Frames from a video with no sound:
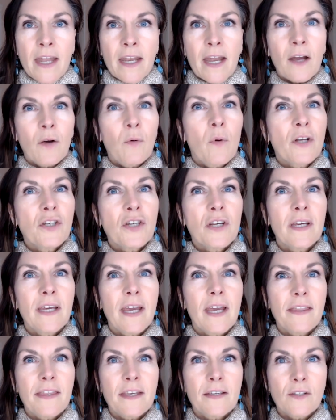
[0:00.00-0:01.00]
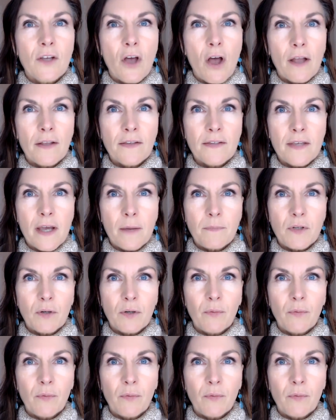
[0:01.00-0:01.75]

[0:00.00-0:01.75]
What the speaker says: Now, I want you to get this concept